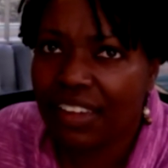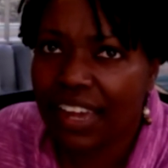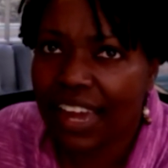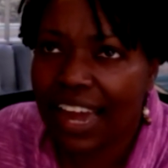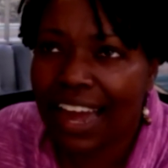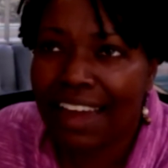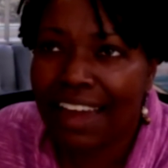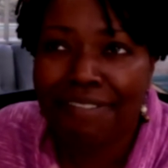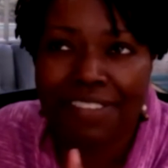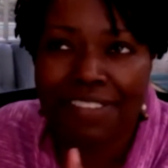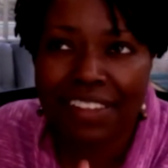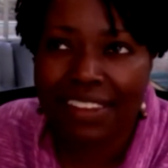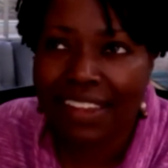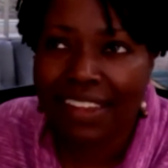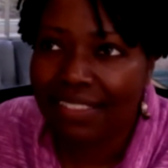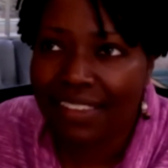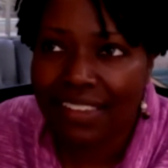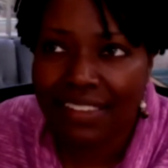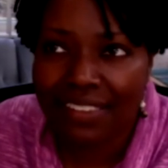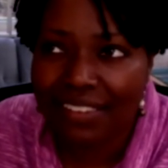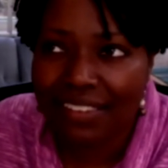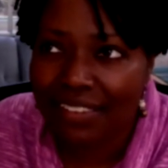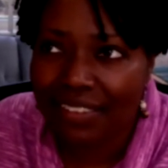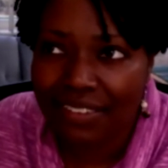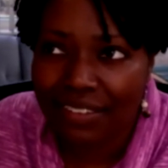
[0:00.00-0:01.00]
I feel like
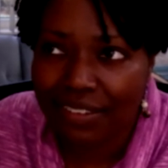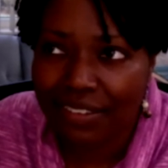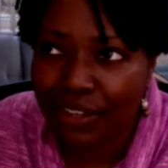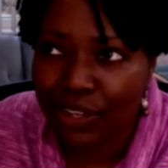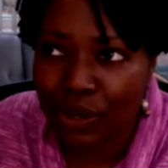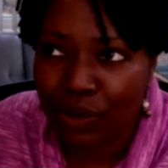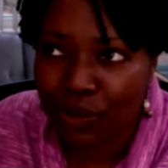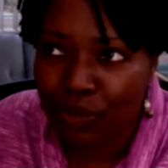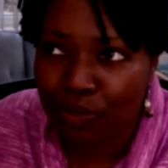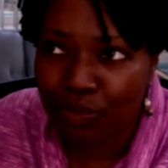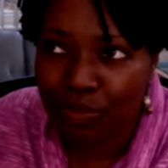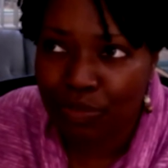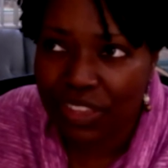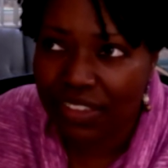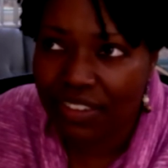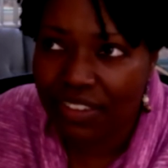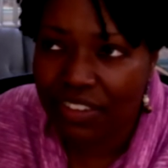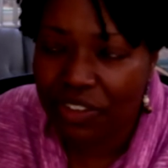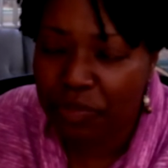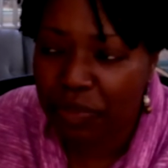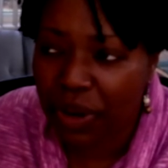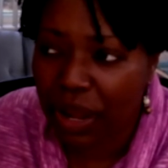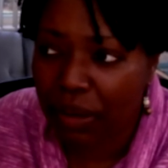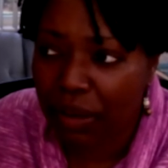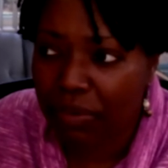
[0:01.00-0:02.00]
this
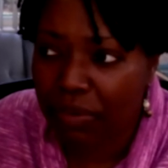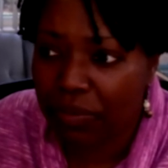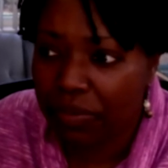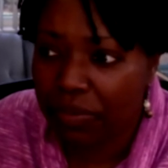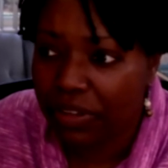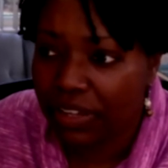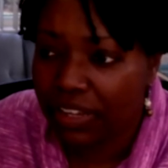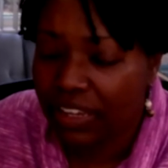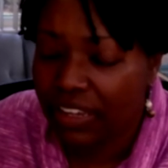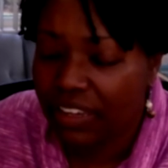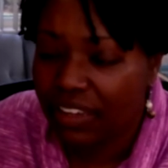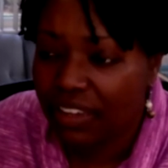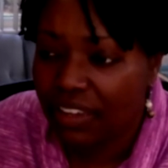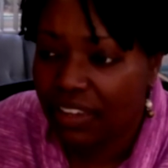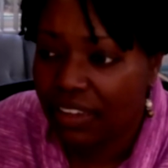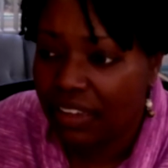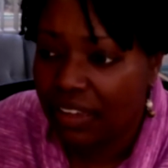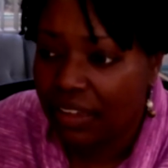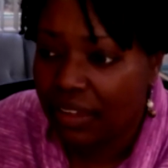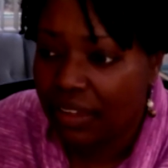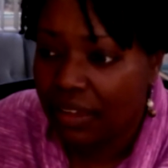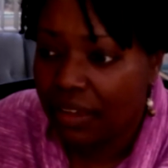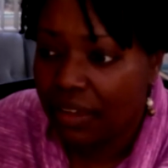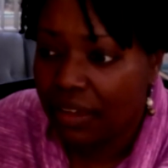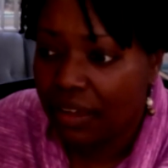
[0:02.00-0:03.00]
is probably
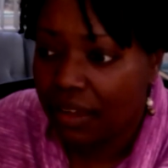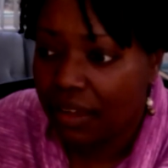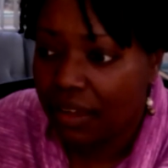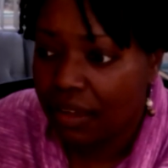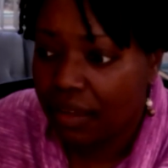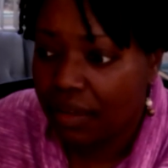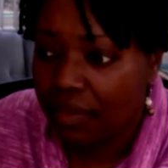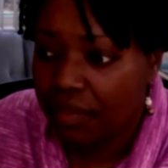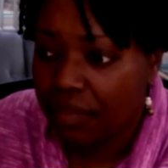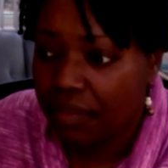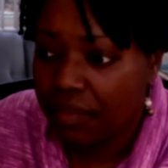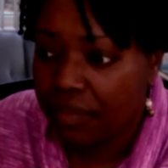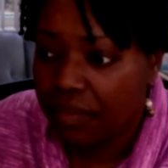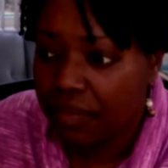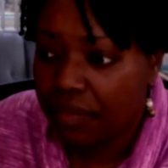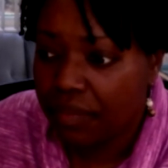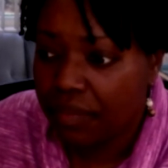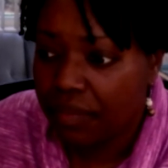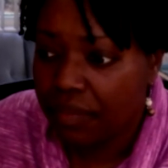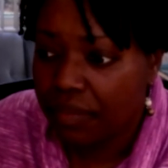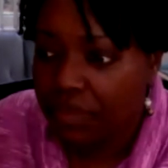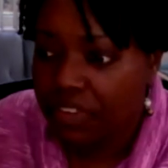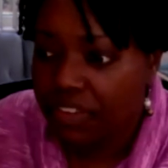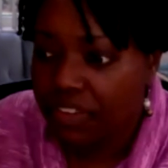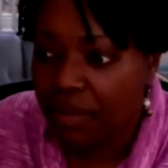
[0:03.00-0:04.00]

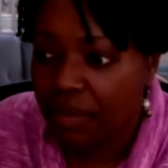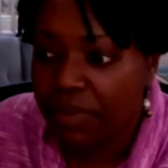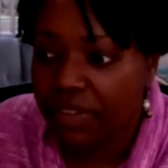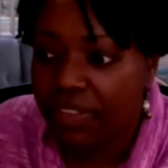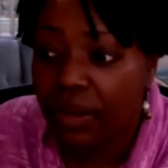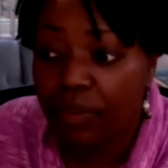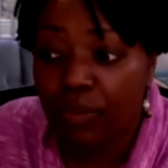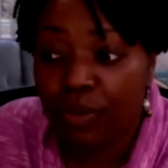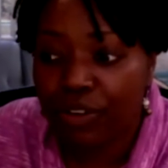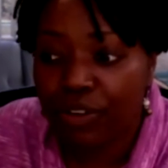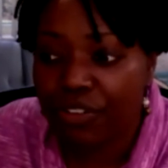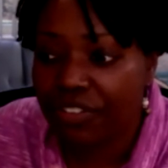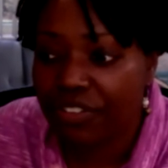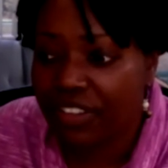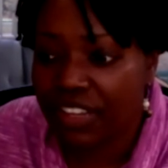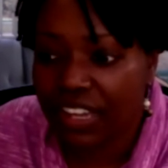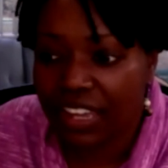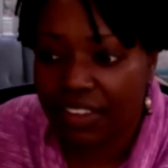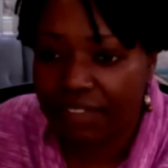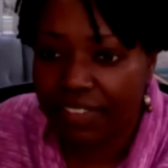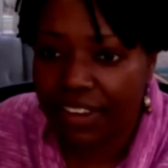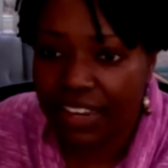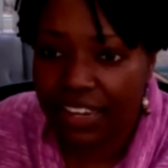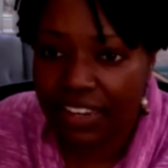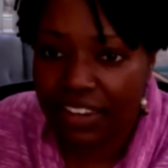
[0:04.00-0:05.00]
something that works to the
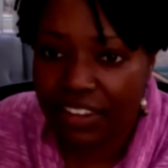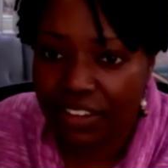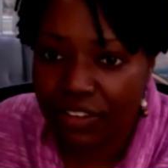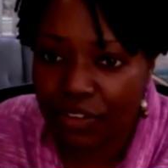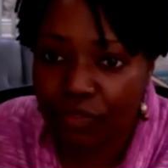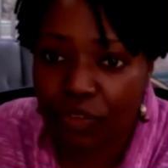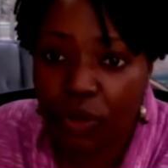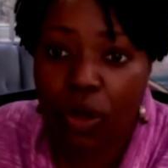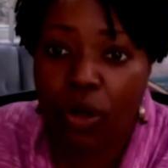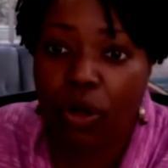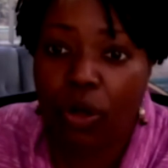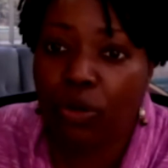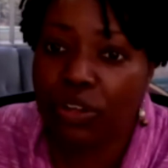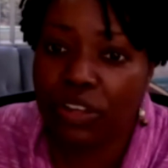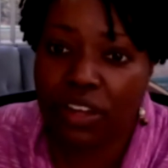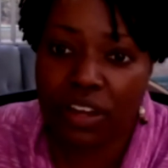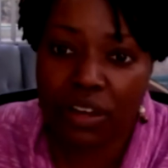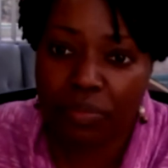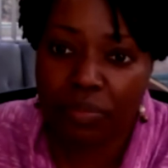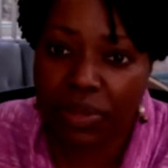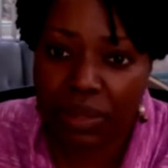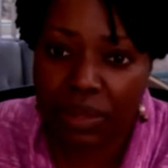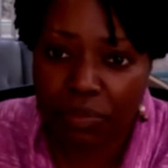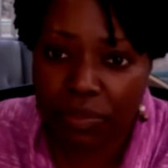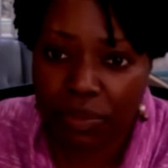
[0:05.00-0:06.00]
advantage of all
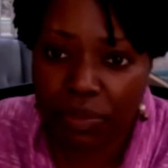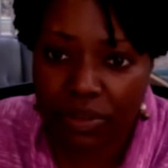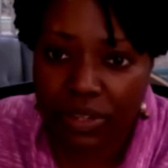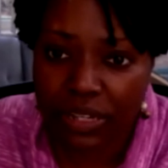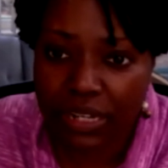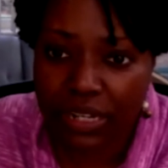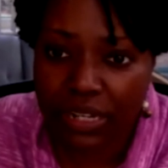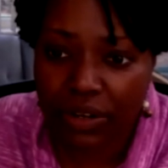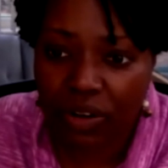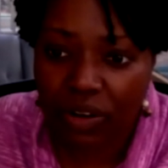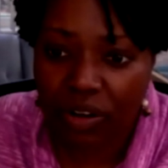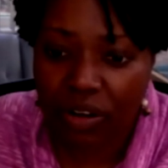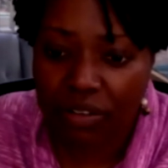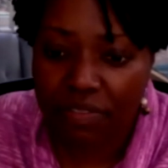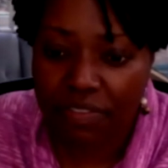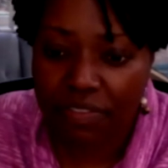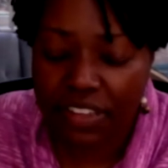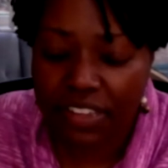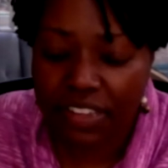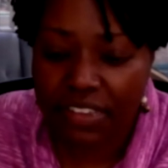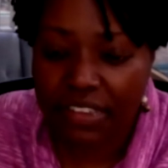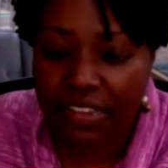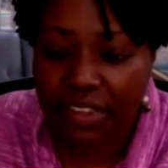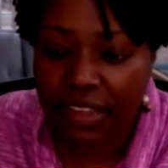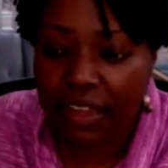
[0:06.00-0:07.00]
young people in an
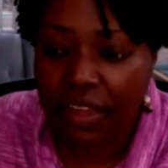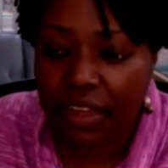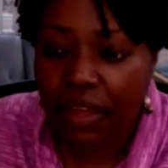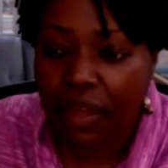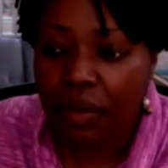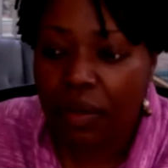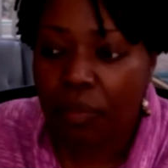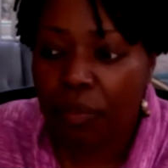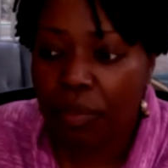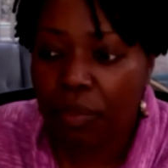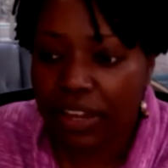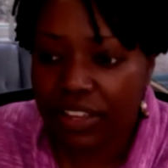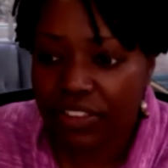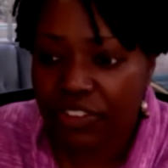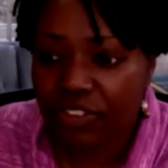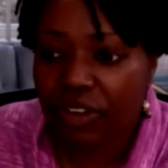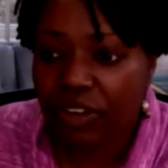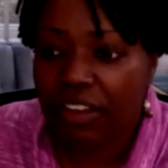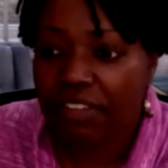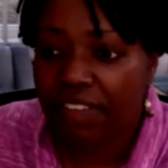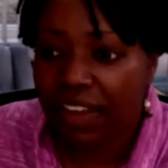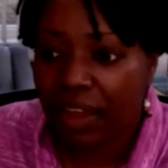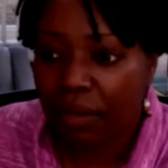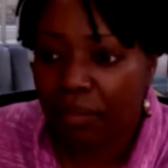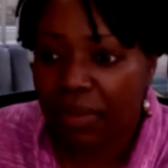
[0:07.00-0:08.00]
office. But so
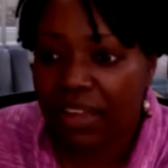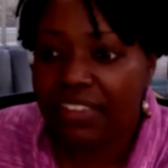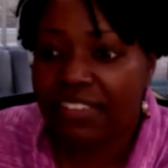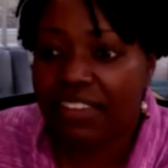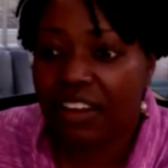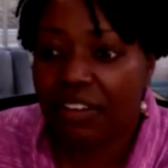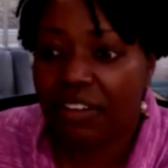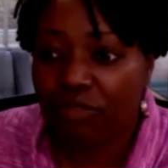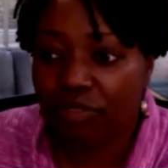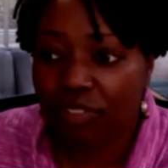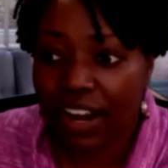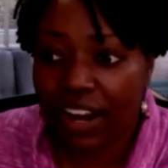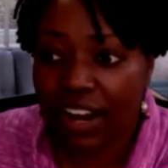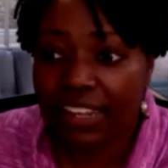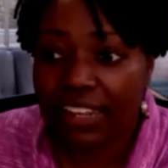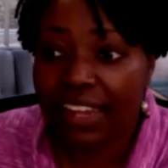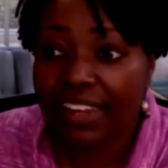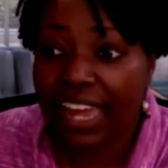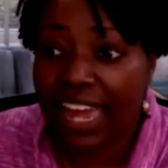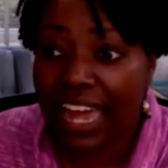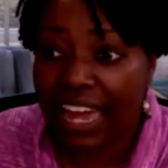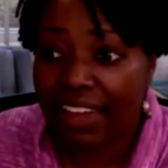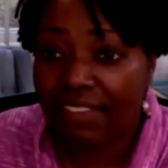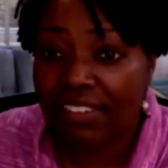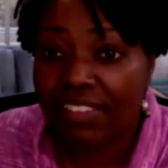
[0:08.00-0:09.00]
I found myself, right, like
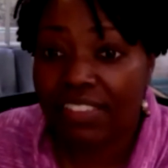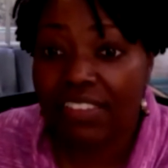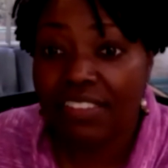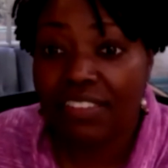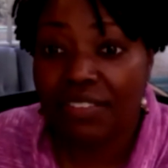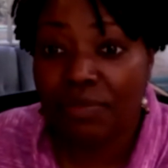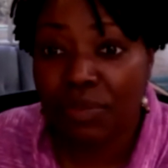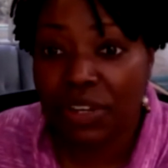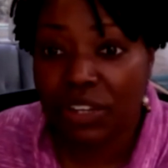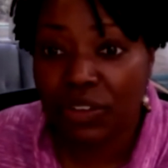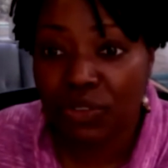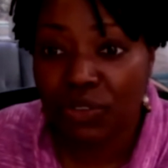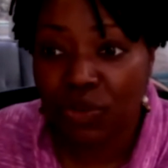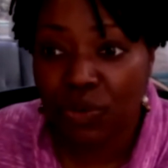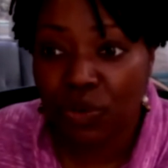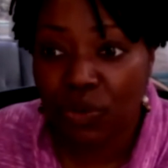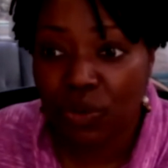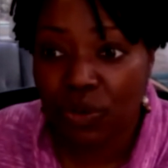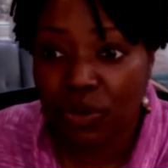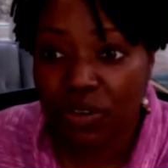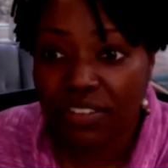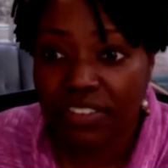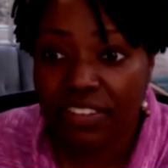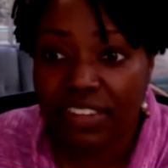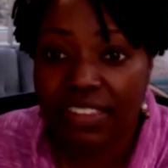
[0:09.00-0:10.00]
having these
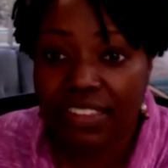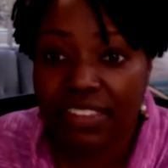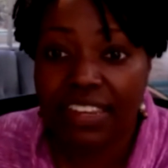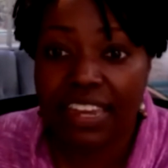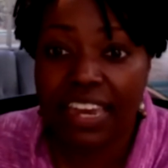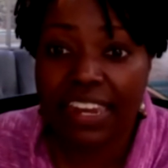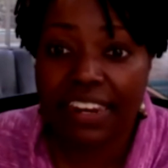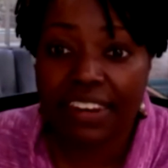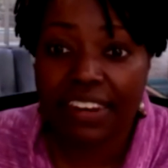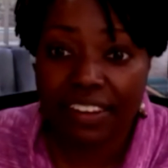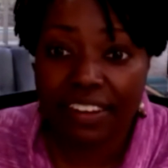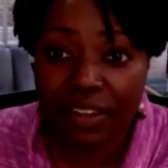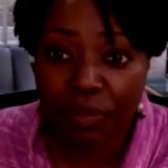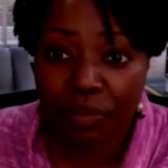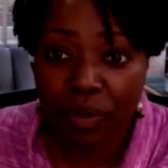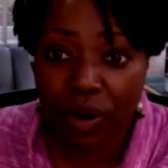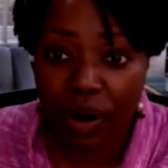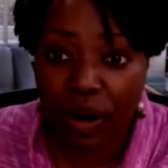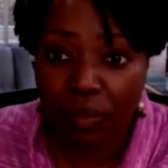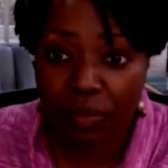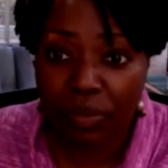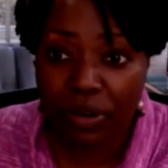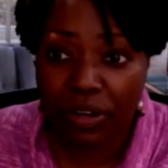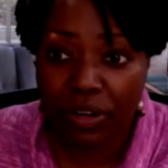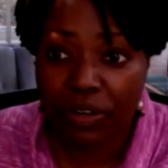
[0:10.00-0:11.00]
mentors in the editing
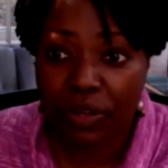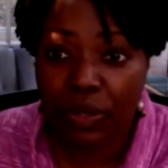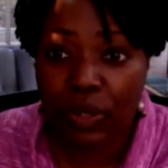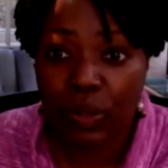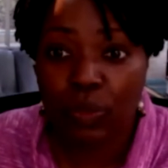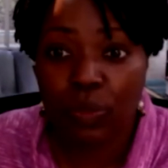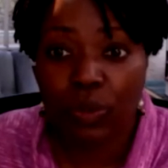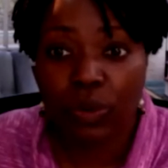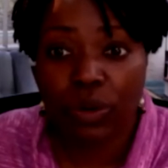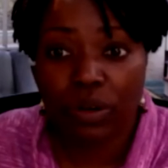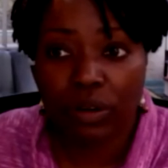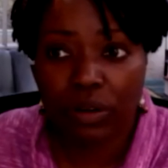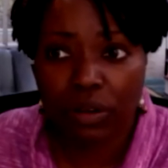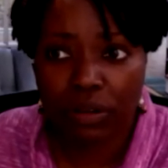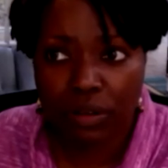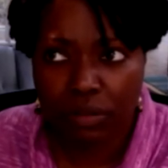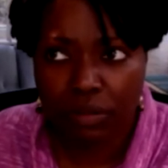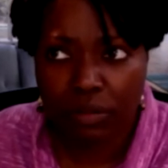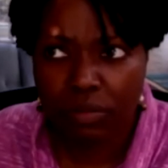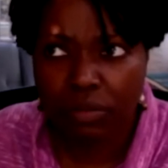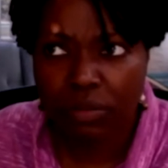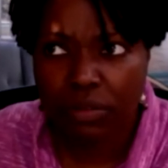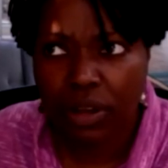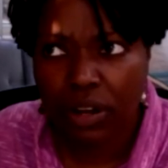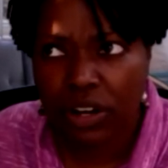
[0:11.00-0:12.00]
department who were
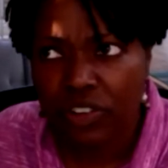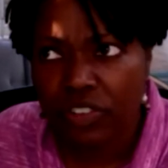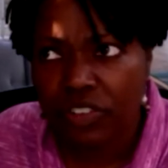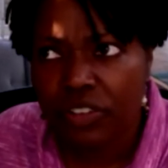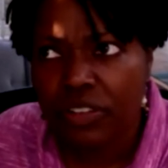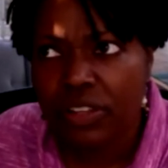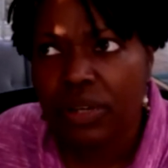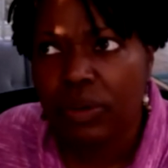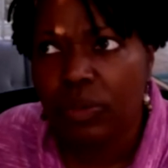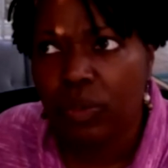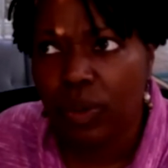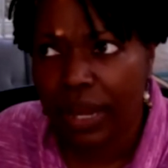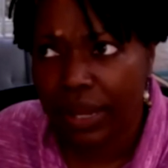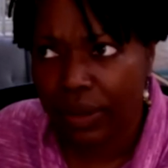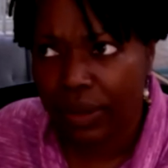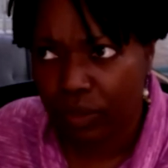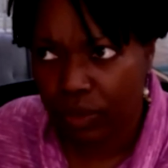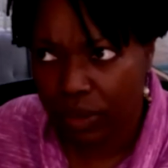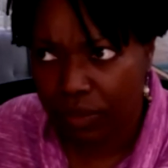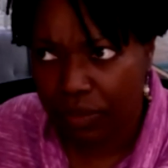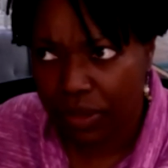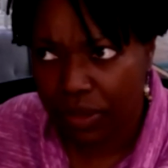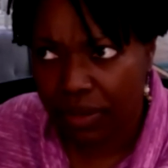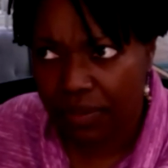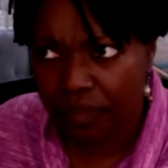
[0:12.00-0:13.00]
largely white
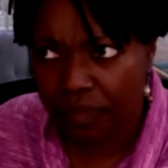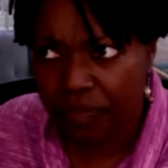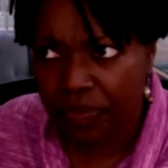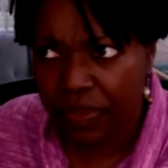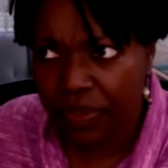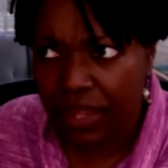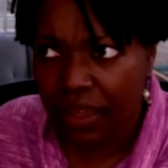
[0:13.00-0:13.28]
women,